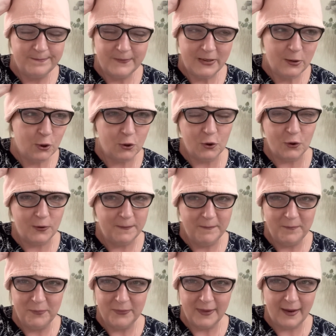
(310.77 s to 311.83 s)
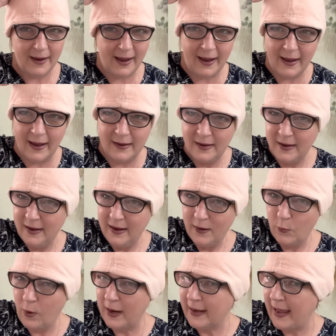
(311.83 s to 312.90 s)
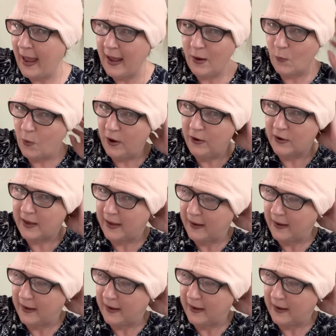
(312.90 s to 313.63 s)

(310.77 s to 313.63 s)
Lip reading: No. I can't work